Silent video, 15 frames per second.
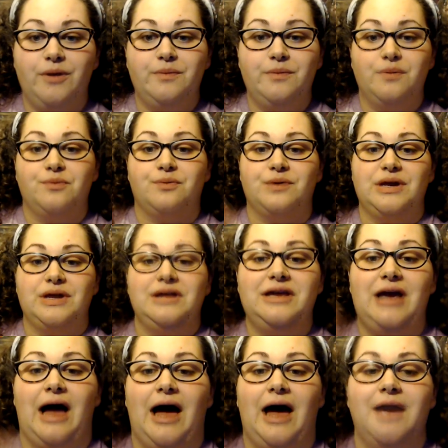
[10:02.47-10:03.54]
We were
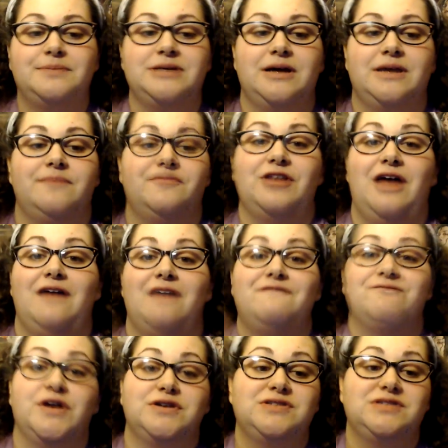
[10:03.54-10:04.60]
really hyped up for that
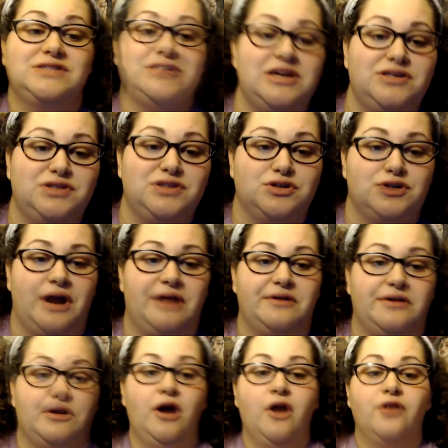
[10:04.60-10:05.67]
first teaser
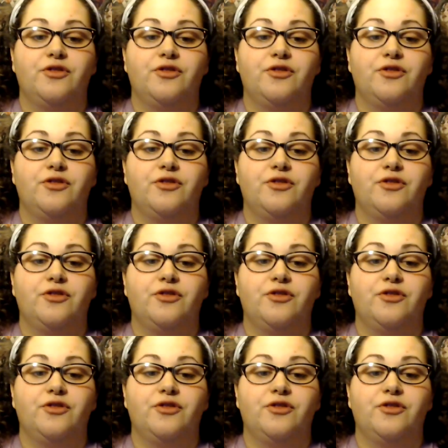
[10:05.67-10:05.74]
trailer.